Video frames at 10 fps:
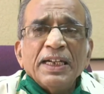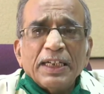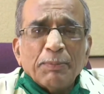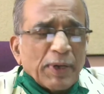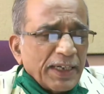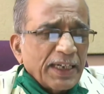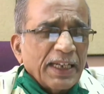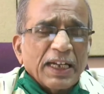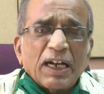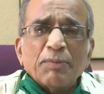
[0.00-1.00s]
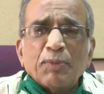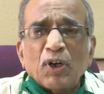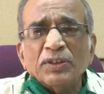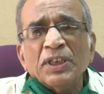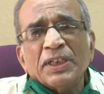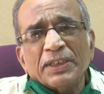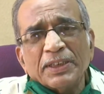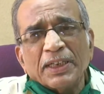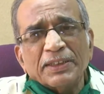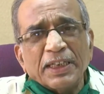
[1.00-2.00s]
depending upon
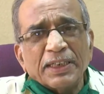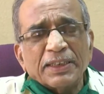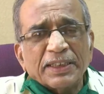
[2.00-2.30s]
the